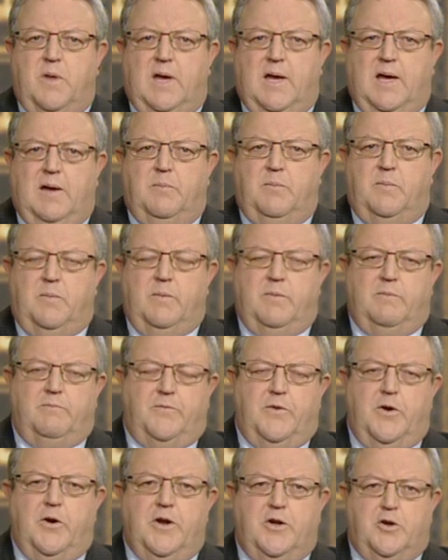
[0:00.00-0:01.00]
a
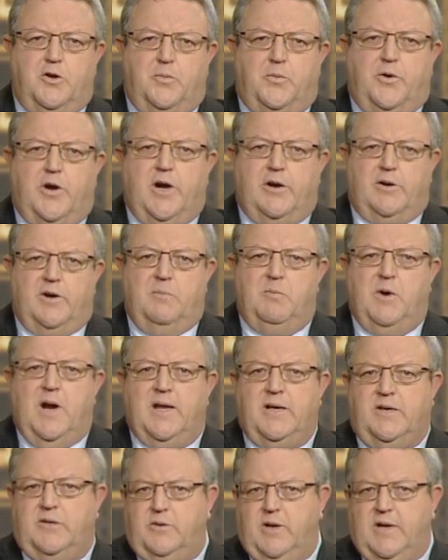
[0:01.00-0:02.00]
very good program
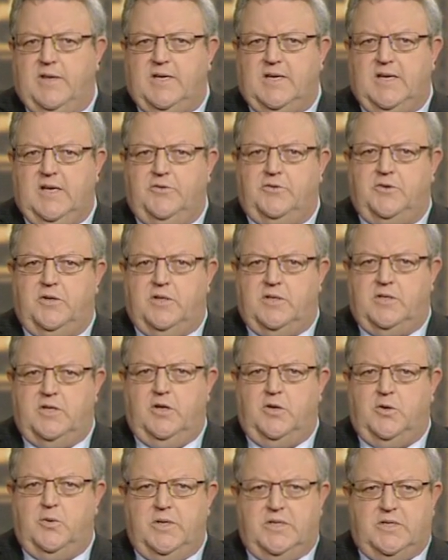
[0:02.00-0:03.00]
running throughout the country. There's
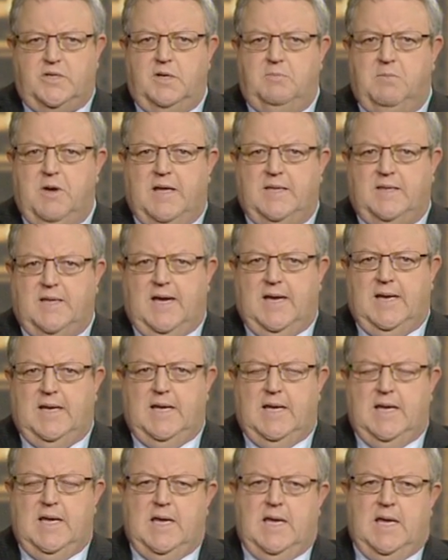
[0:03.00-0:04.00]
no question about that.
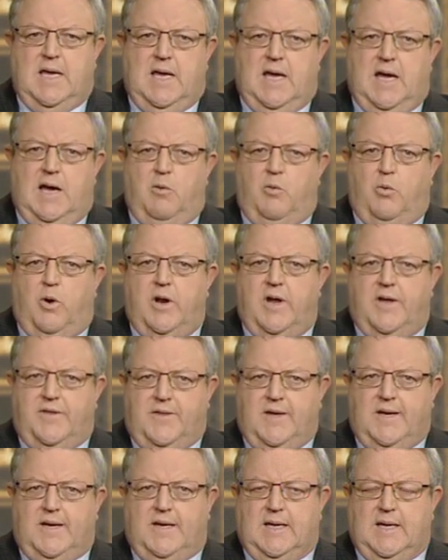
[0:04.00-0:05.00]
What I
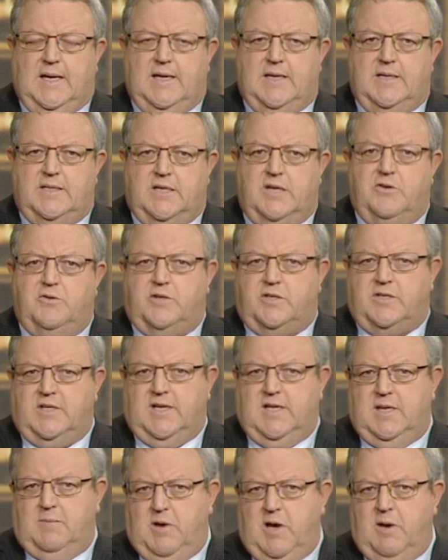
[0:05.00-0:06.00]
think is
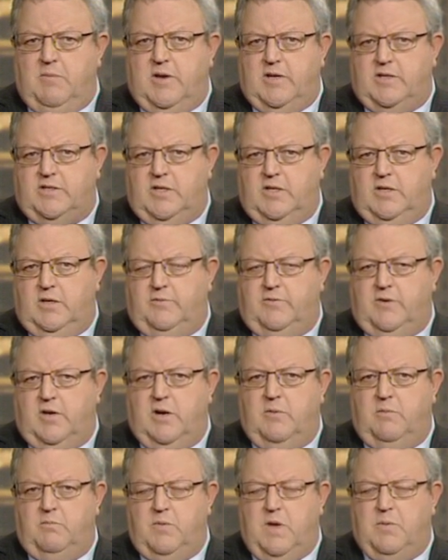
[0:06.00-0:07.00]
interesting at the moment is that you've
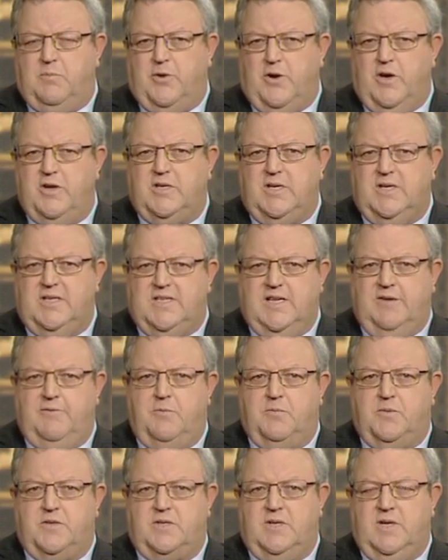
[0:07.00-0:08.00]
got approaching
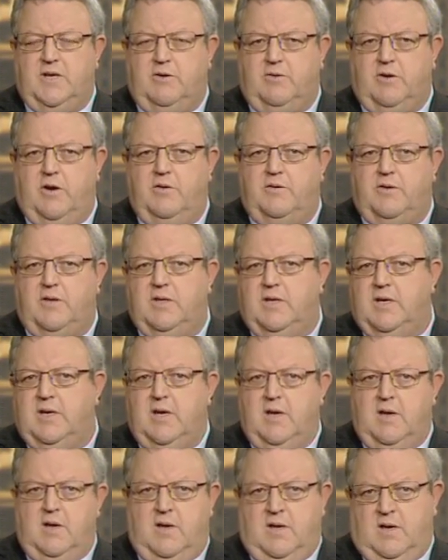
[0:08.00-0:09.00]
7% growth in
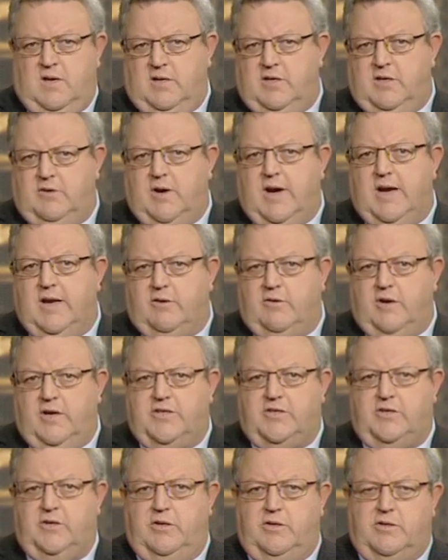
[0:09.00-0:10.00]
the greater
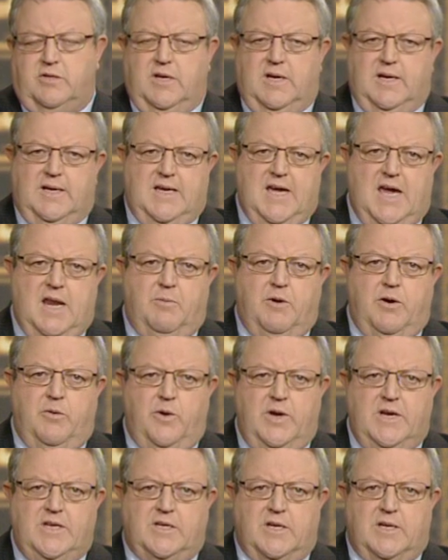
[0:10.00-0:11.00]
Christchurch, Canterbury
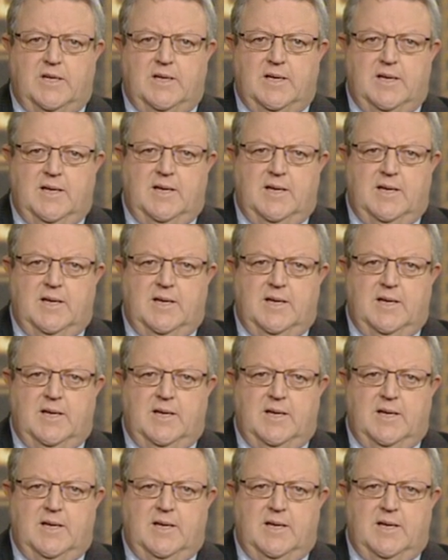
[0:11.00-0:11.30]
region,